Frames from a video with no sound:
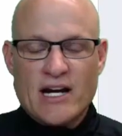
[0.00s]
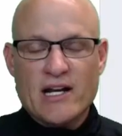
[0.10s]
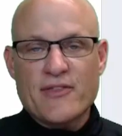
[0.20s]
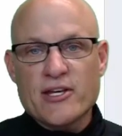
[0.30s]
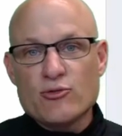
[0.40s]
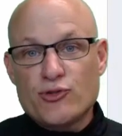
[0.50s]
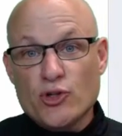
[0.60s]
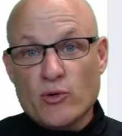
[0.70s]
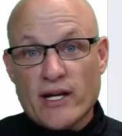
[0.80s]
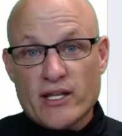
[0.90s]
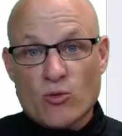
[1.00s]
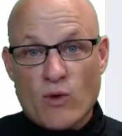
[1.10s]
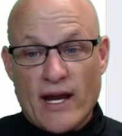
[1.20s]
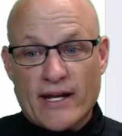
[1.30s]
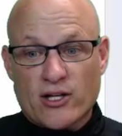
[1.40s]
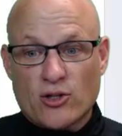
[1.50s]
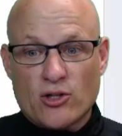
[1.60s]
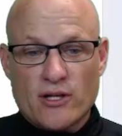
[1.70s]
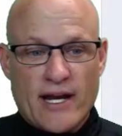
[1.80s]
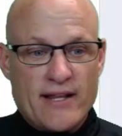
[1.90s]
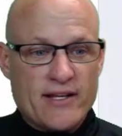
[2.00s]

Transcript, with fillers: Now, anything you do in the radical,